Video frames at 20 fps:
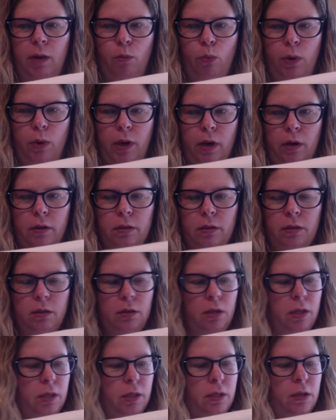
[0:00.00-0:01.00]
We are just
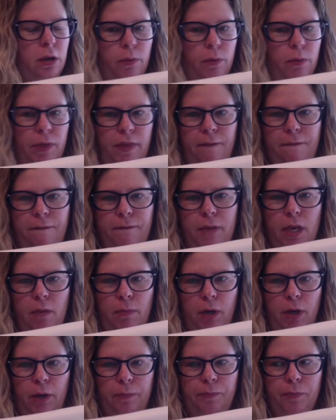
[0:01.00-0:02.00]
going to start with the
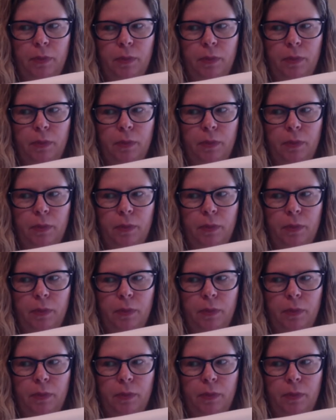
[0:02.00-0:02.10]
femur.